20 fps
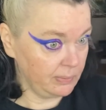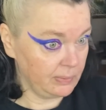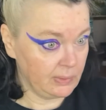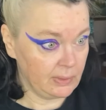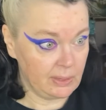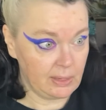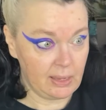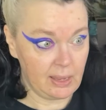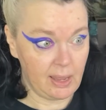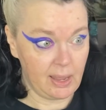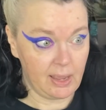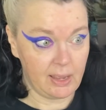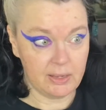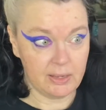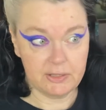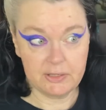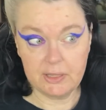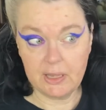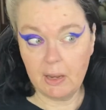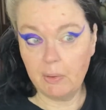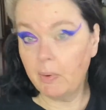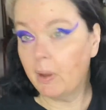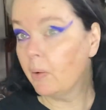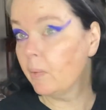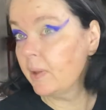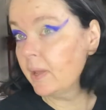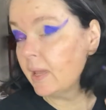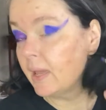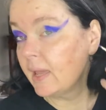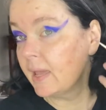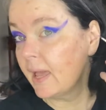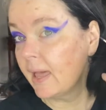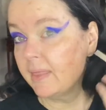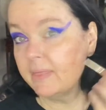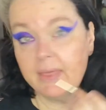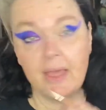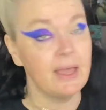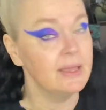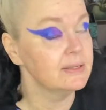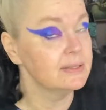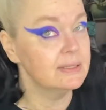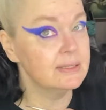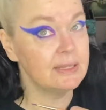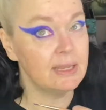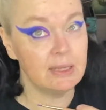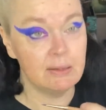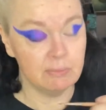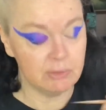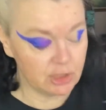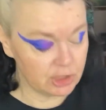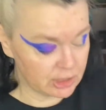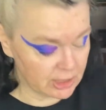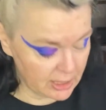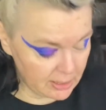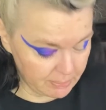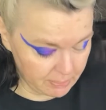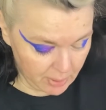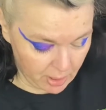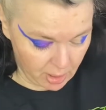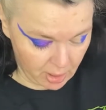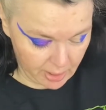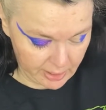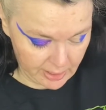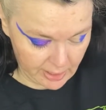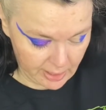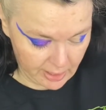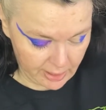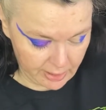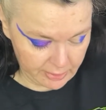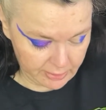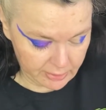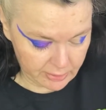Yeah, so that way we can get that same shape on either